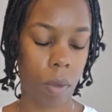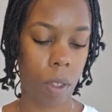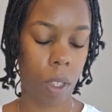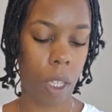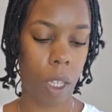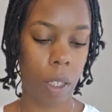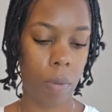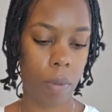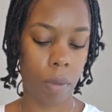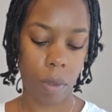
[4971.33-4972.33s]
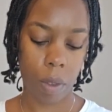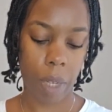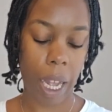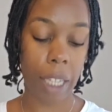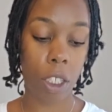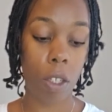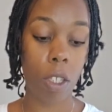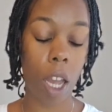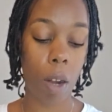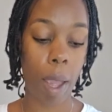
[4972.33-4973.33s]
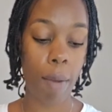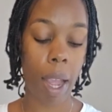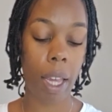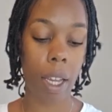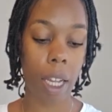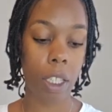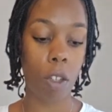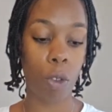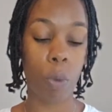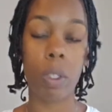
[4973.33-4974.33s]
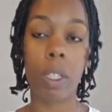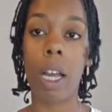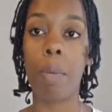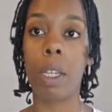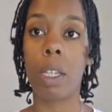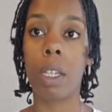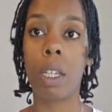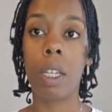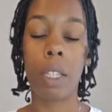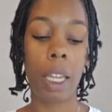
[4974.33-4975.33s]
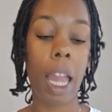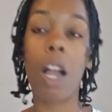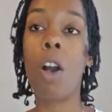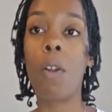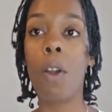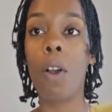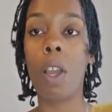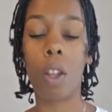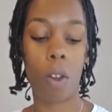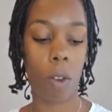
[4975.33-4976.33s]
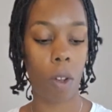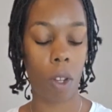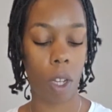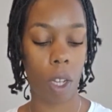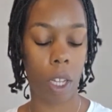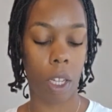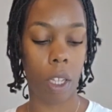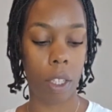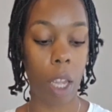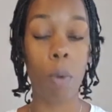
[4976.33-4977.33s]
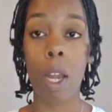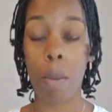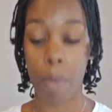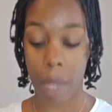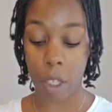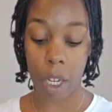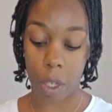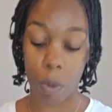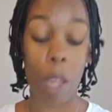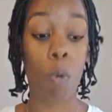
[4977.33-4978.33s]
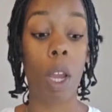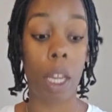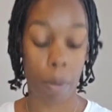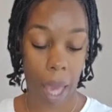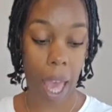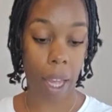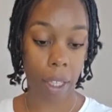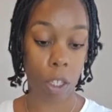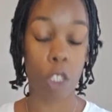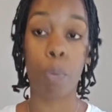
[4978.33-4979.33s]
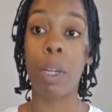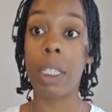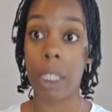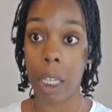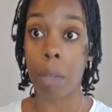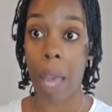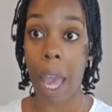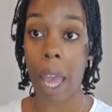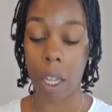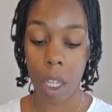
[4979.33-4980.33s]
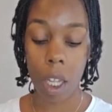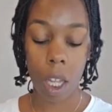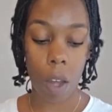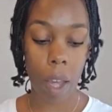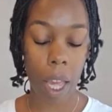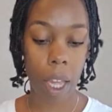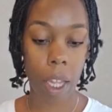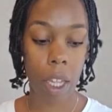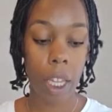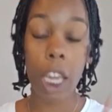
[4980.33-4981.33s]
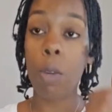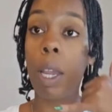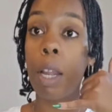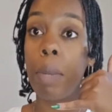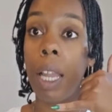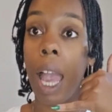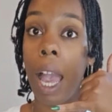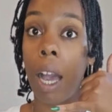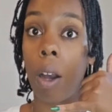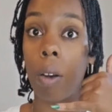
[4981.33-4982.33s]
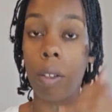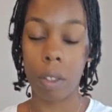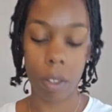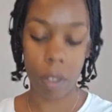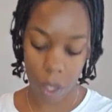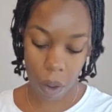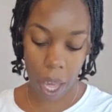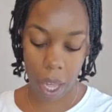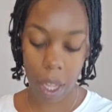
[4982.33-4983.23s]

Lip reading: Yep. Like I told y'all to wait right here. I told you it was coming. They're like, hold on. They running back. They're sprinting back. Okay? Can you hear me now? Okay?